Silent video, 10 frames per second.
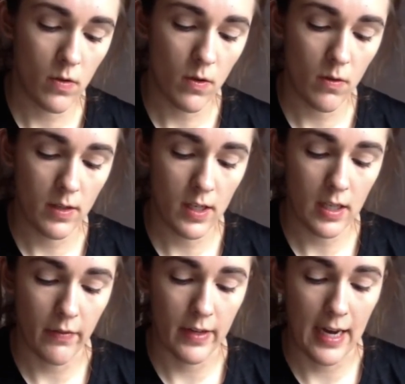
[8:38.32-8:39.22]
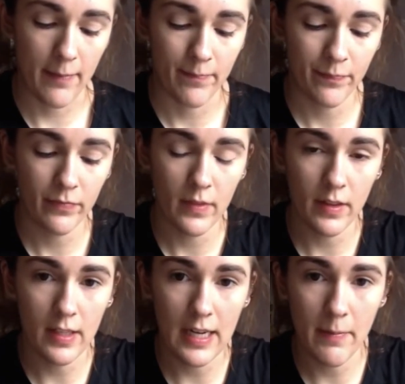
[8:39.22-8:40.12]
Oh, it does have a name.
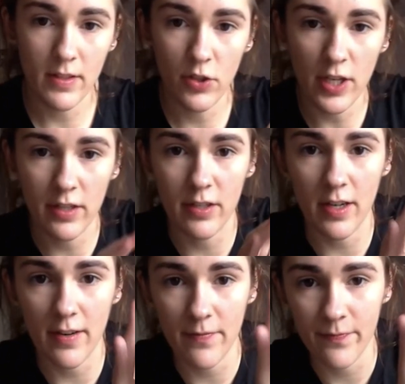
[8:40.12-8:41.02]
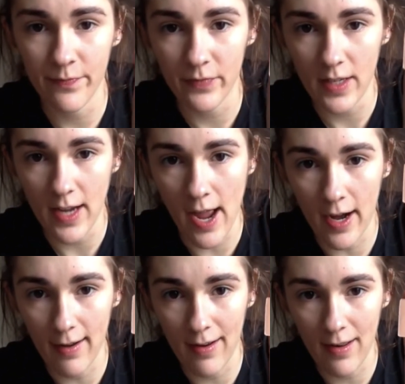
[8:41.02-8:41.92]
The name is Ginger, and
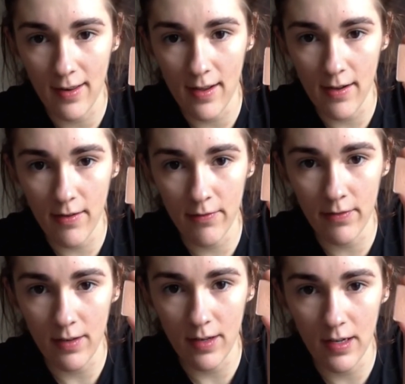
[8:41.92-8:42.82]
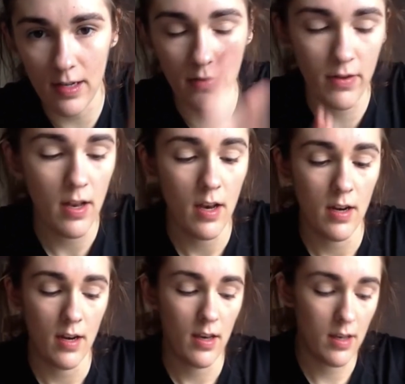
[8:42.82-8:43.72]
I love, love,
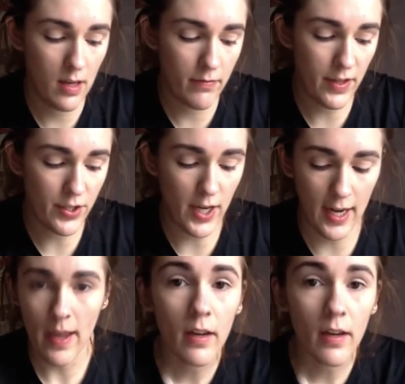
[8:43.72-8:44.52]
love this shade.